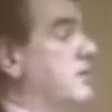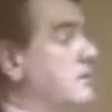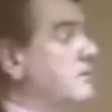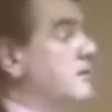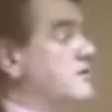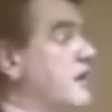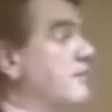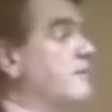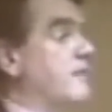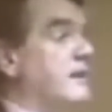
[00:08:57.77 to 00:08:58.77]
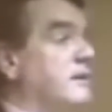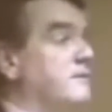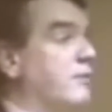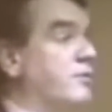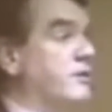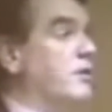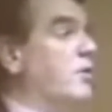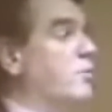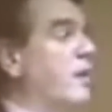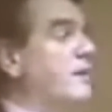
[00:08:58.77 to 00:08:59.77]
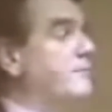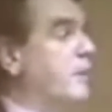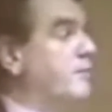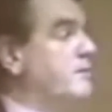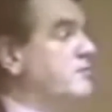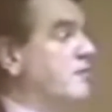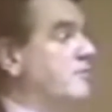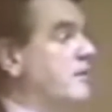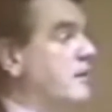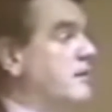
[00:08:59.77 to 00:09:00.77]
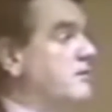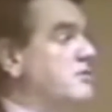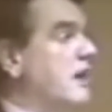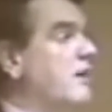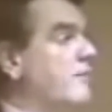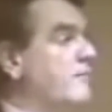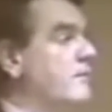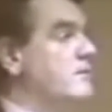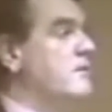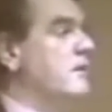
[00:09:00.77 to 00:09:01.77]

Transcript: until the summer of 1940, not one bomb had dropped on an English town.